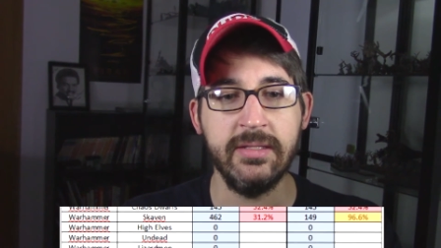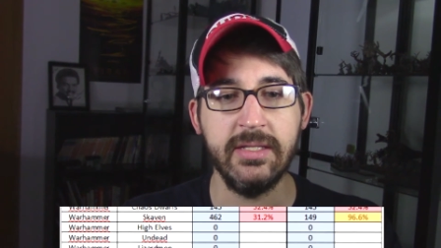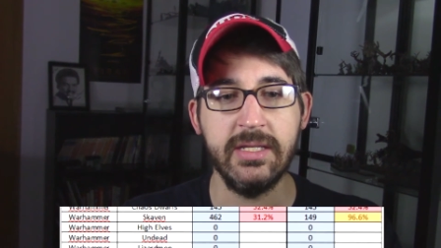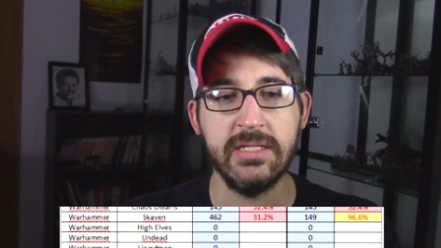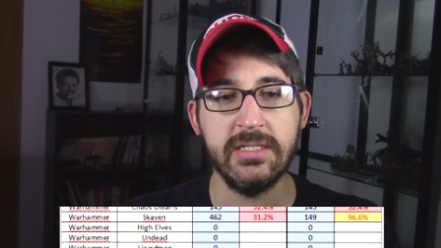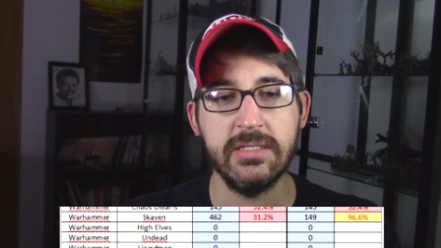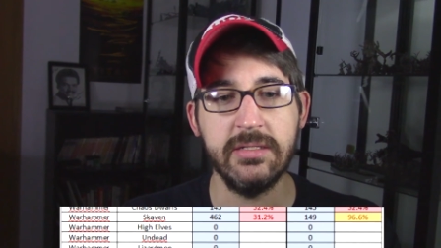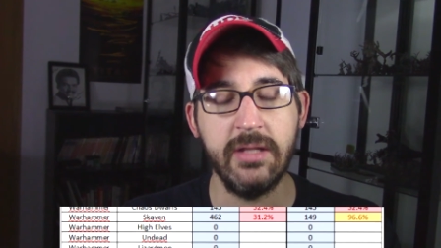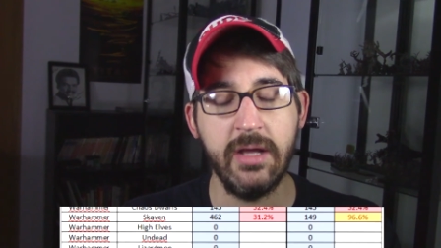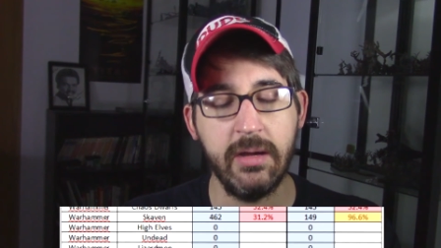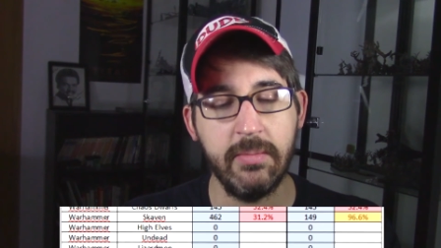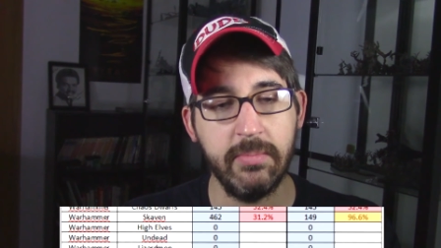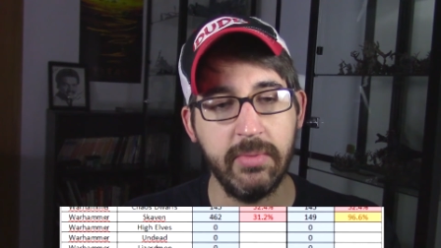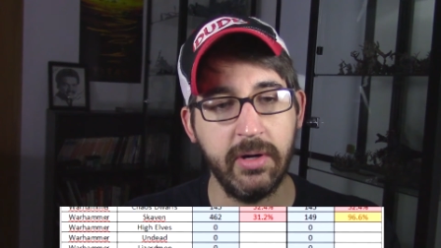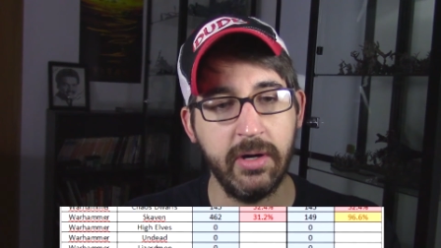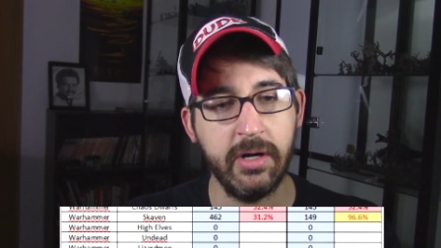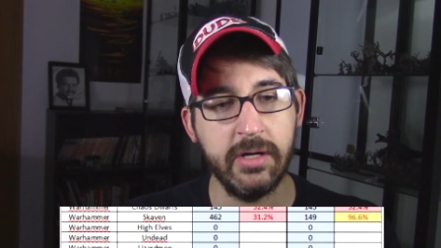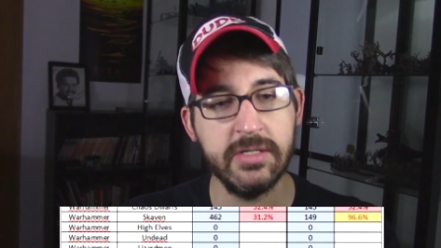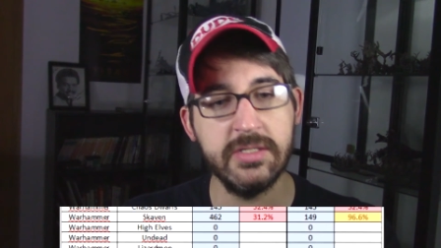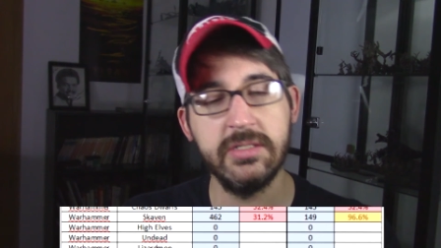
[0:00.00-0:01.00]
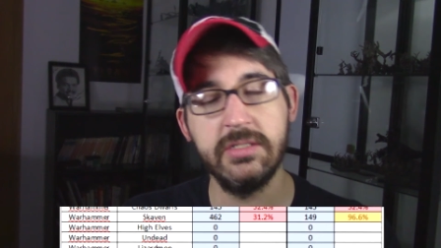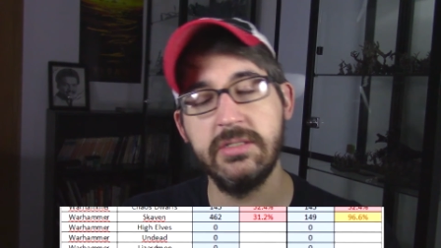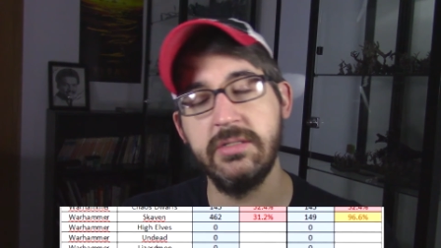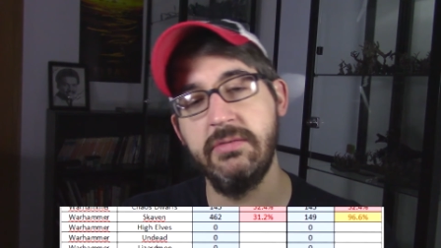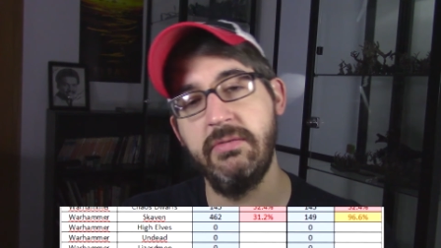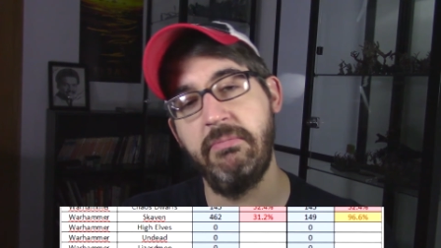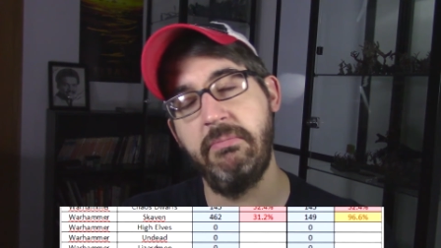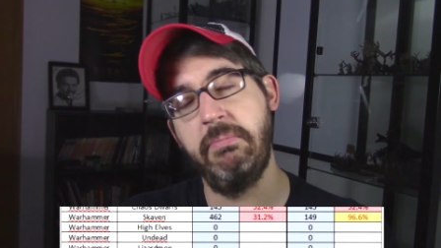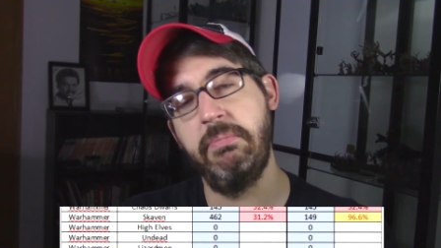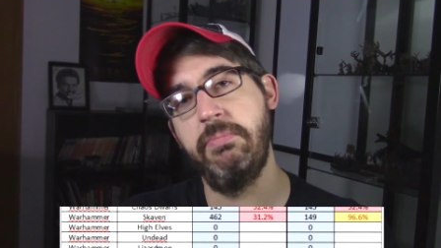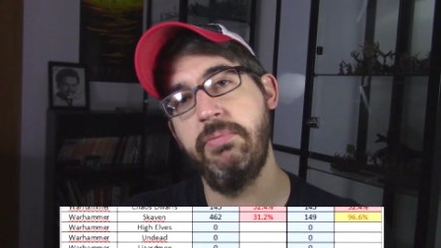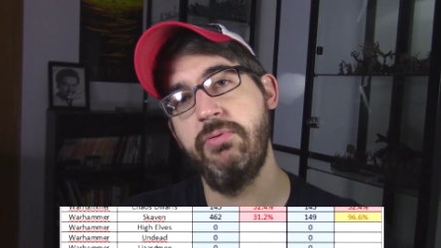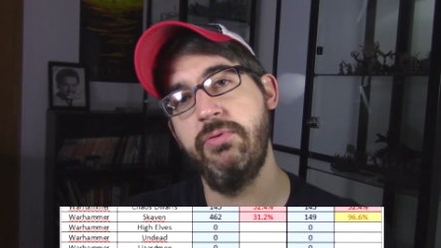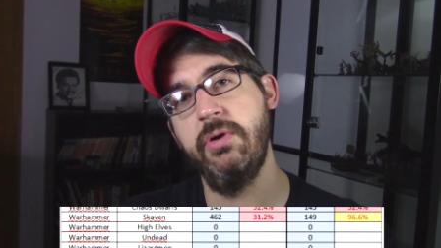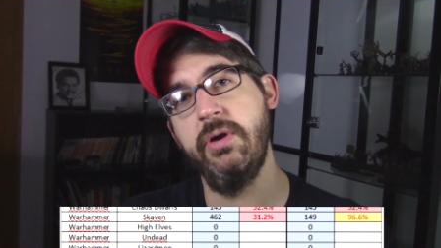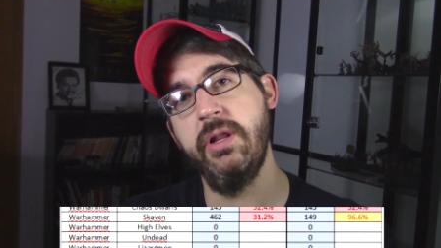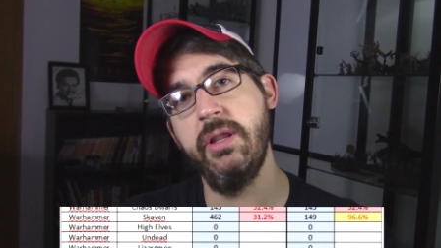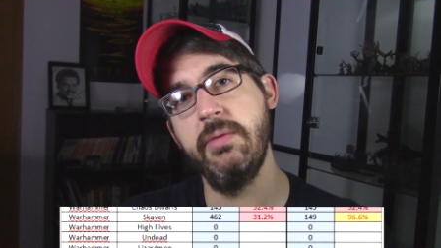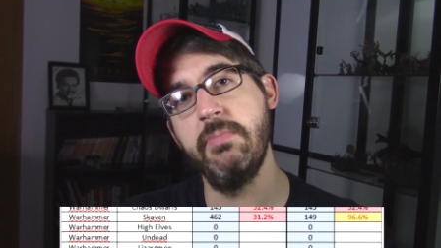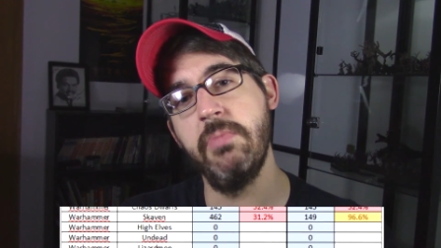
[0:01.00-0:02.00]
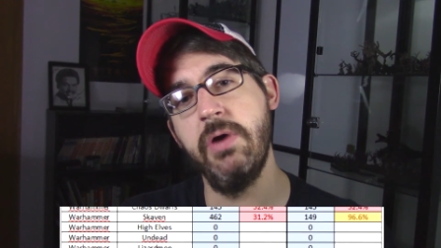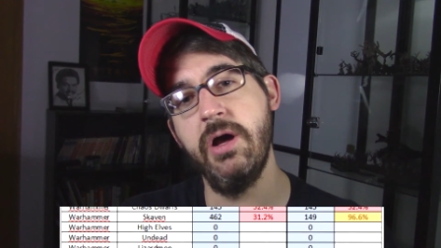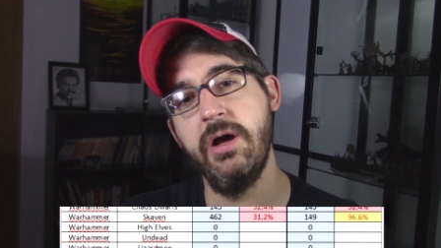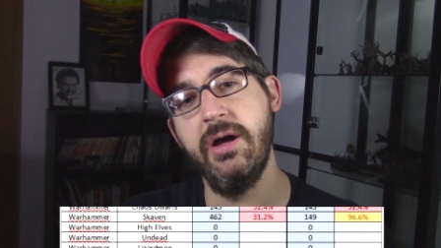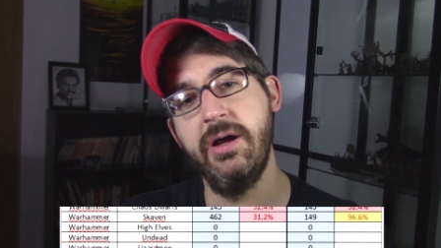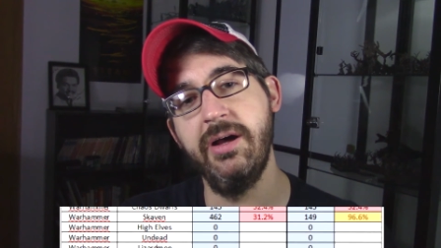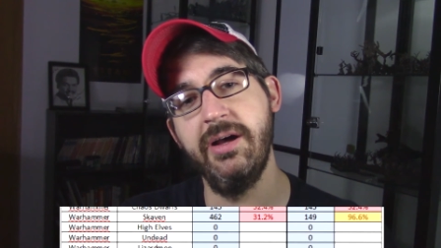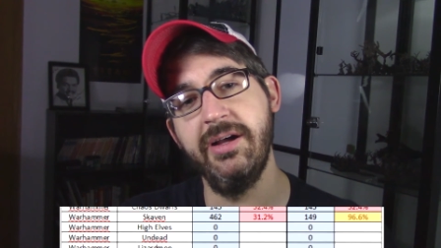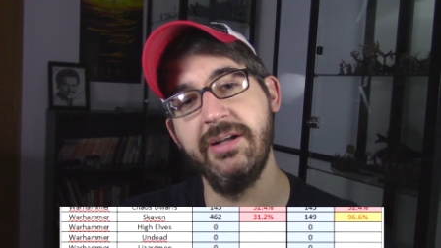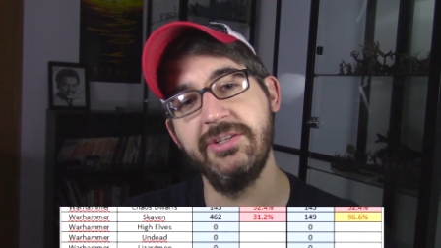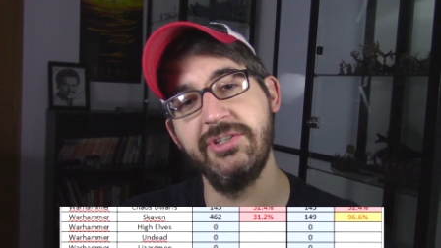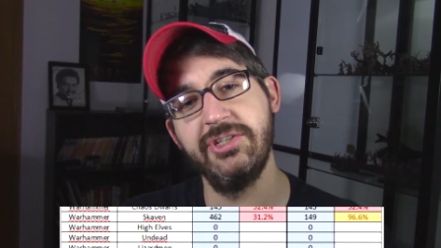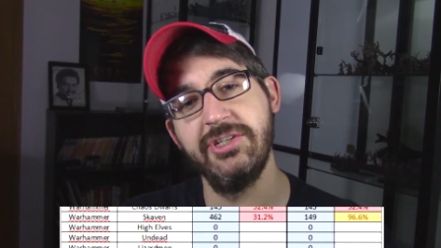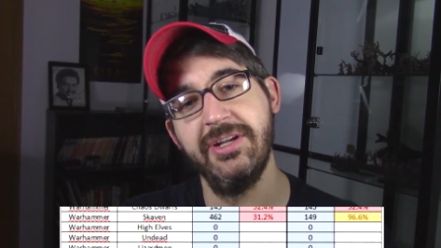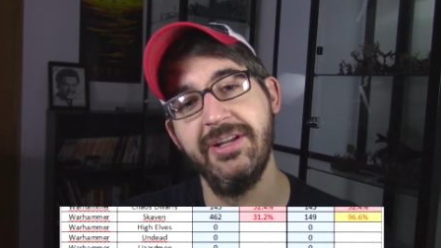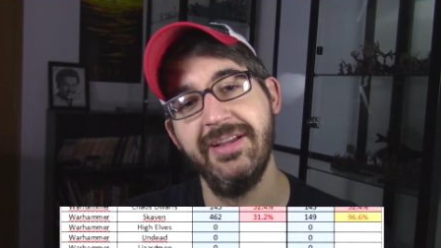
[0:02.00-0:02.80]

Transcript: these numbers pretty much